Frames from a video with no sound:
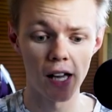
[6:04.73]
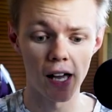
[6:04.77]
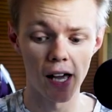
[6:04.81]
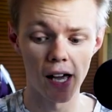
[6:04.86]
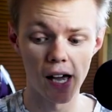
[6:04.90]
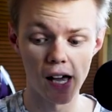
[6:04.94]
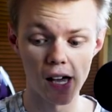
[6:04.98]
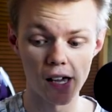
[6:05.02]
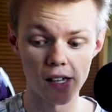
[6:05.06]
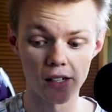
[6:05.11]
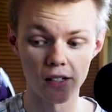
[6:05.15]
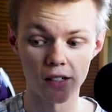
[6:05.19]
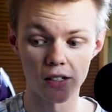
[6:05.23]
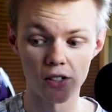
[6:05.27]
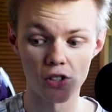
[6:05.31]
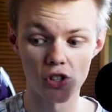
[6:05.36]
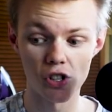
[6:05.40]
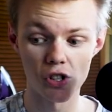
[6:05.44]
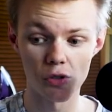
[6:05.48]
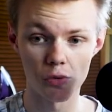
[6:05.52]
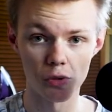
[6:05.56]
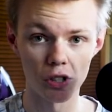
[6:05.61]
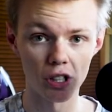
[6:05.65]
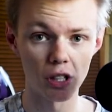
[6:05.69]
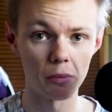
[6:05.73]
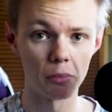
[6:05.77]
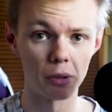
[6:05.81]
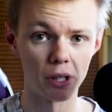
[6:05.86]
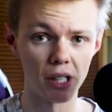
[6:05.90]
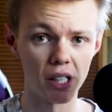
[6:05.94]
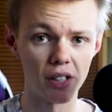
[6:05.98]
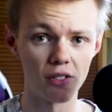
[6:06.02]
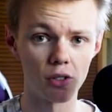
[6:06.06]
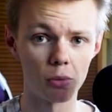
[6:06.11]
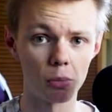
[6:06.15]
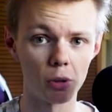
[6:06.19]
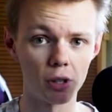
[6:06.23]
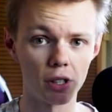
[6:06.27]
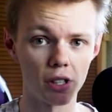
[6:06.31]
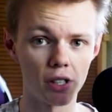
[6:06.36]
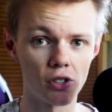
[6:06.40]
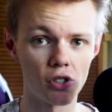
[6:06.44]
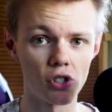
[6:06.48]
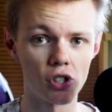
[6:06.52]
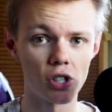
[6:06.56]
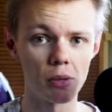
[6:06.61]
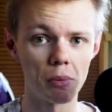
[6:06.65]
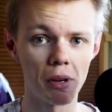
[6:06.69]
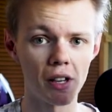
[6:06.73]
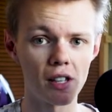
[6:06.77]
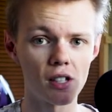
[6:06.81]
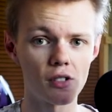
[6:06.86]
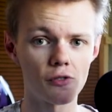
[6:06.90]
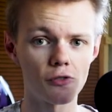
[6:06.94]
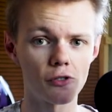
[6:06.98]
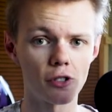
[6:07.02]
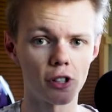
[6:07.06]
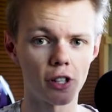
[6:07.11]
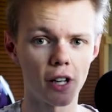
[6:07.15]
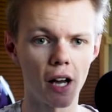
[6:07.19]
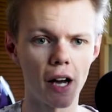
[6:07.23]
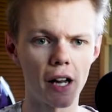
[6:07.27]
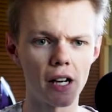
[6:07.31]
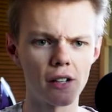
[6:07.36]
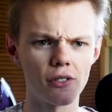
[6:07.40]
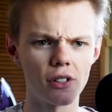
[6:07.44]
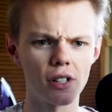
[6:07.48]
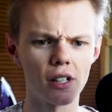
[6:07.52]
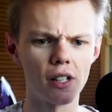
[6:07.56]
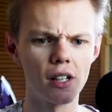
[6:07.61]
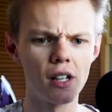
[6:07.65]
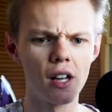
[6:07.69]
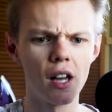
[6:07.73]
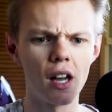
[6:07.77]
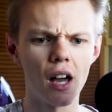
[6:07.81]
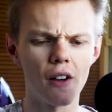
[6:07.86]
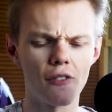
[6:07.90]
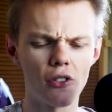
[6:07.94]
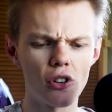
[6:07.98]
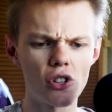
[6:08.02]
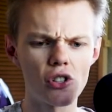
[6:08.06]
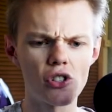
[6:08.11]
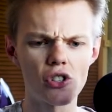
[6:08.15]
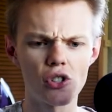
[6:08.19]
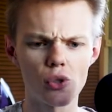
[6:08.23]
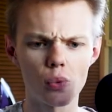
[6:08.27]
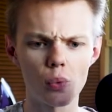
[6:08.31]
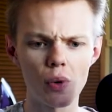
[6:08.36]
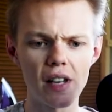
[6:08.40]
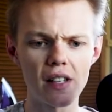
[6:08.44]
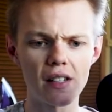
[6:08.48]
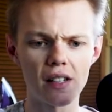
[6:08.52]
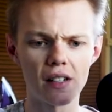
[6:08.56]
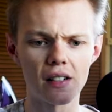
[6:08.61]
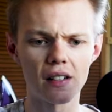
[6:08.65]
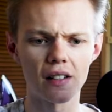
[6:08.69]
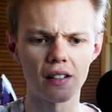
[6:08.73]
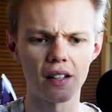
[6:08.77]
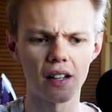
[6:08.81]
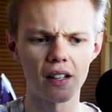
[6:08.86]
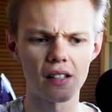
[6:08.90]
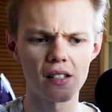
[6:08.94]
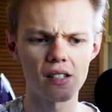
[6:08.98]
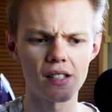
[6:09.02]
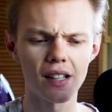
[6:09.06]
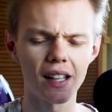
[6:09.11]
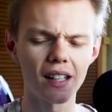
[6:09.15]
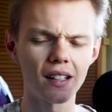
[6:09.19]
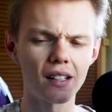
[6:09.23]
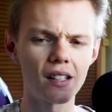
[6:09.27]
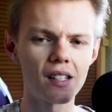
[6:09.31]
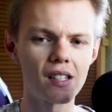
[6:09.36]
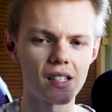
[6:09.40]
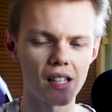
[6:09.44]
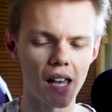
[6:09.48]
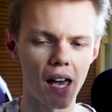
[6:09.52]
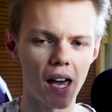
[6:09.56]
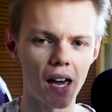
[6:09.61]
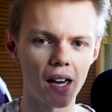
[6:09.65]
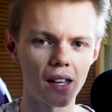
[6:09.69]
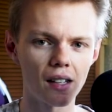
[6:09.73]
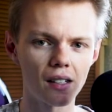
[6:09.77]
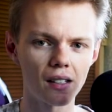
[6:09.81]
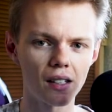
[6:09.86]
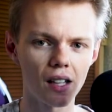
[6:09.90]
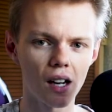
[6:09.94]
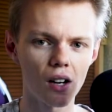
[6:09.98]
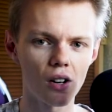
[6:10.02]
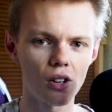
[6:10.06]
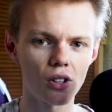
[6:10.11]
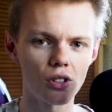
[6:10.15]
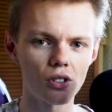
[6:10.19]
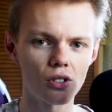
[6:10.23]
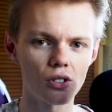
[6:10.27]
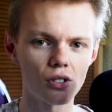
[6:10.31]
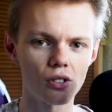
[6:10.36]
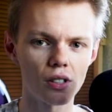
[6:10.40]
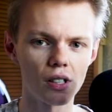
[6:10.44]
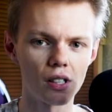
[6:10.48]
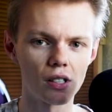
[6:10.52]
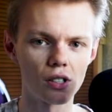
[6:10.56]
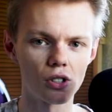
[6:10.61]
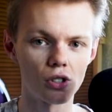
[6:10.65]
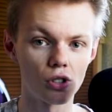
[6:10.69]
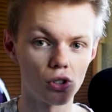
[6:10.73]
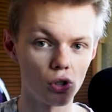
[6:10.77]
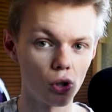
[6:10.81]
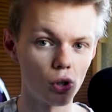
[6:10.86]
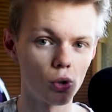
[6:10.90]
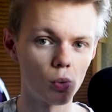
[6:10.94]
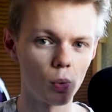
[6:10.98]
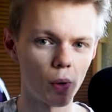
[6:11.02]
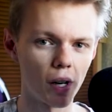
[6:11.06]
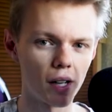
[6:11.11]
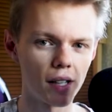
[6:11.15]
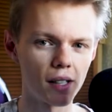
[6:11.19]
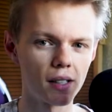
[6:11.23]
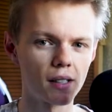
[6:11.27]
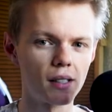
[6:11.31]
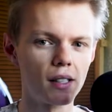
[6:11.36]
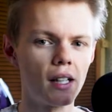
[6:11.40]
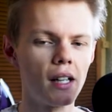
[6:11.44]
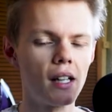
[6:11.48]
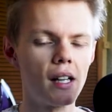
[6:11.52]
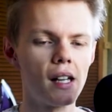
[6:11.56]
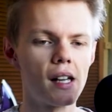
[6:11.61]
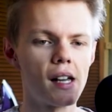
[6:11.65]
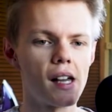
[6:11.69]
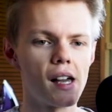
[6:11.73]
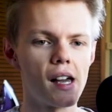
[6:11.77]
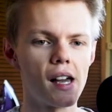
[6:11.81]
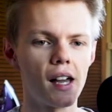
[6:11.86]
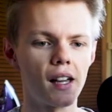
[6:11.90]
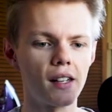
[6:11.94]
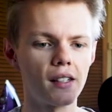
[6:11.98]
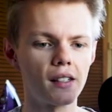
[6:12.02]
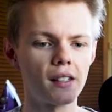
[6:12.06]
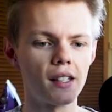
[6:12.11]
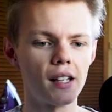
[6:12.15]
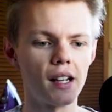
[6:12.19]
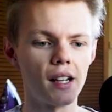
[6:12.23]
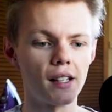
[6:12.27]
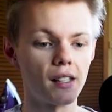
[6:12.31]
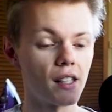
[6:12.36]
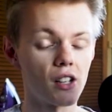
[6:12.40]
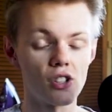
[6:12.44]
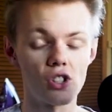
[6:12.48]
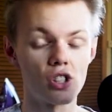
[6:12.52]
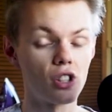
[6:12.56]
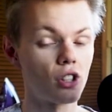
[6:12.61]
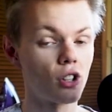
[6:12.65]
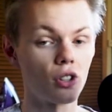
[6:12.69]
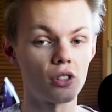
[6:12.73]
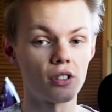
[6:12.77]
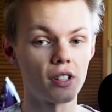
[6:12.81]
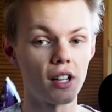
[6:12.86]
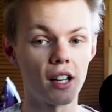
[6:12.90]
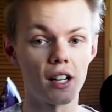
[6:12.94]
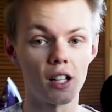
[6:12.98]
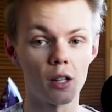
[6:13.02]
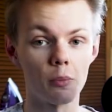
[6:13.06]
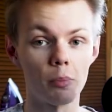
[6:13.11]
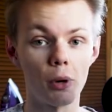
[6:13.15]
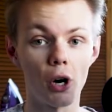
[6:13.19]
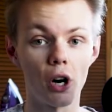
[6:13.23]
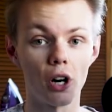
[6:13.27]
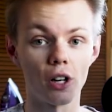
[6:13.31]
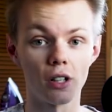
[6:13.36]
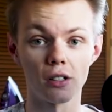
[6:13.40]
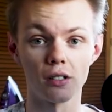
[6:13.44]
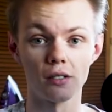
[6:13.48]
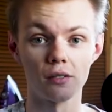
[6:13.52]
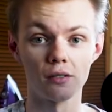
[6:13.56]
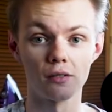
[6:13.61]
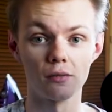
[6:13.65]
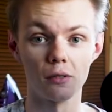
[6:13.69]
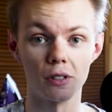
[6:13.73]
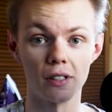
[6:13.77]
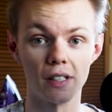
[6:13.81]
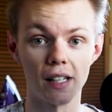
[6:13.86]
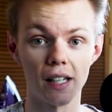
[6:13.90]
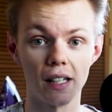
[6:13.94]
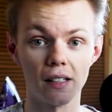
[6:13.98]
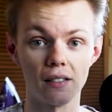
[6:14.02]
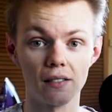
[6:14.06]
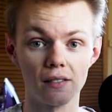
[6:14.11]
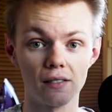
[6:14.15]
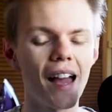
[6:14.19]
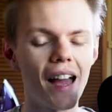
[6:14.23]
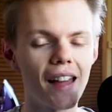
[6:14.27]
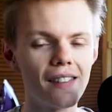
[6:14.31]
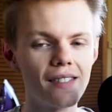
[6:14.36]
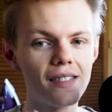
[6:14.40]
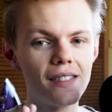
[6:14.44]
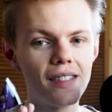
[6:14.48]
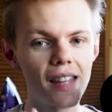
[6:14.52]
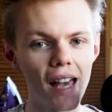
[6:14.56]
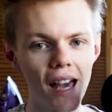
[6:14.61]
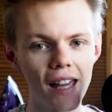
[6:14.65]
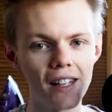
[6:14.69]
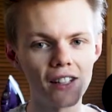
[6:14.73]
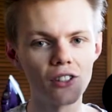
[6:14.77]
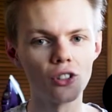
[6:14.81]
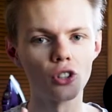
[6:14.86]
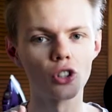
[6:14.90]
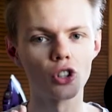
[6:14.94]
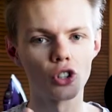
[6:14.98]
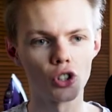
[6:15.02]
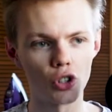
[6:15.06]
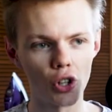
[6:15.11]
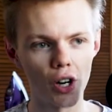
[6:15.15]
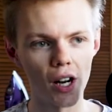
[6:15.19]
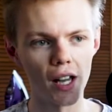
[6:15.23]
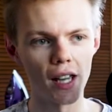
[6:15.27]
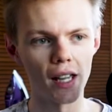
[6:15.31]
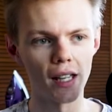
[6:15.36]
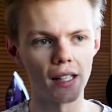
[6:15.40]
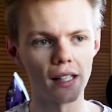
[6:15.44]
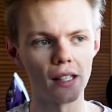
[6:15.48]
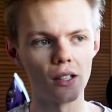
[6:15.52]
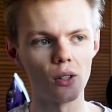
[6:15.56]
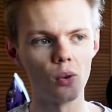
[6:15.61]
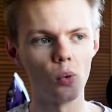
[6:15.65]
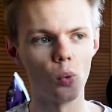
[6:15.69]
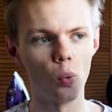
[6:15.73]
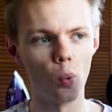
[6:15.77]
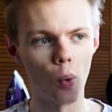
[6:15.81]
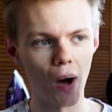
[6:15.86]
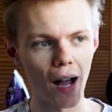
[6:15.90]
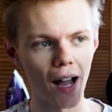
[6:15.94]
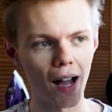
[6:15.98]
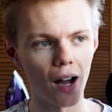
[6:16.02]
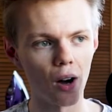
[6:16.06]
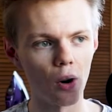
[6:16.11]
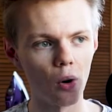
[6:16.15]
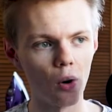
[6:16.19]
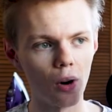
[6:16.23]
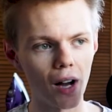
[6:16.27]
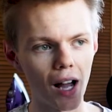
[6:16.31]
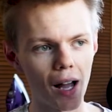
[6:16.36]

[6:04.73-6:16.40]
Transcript: And she's really believable, and she makes for kind of a very sweet and slightly sad character in a good way. And yeah, she knocked it out of the park with that. And Daniel Craig, wow.